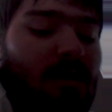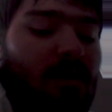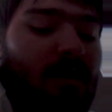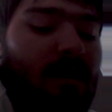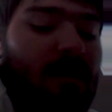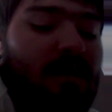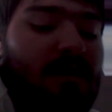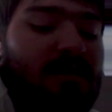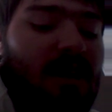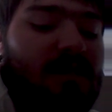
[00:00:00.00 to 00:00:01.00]
Oh yeah.
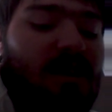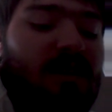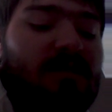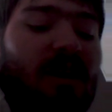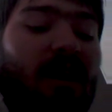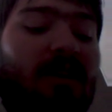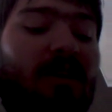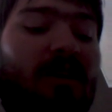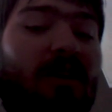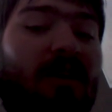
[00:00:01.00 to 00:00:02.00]
Dun dun dun.
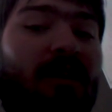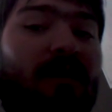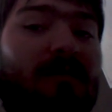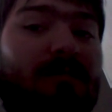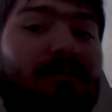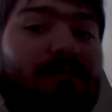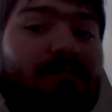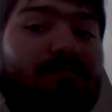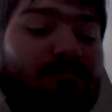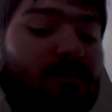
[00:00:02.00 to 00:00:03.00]

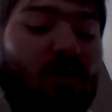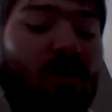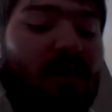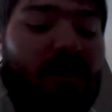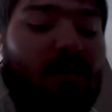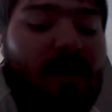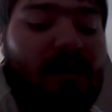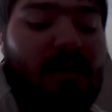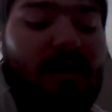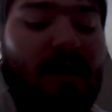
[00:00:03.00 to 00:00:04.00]
No idea why I did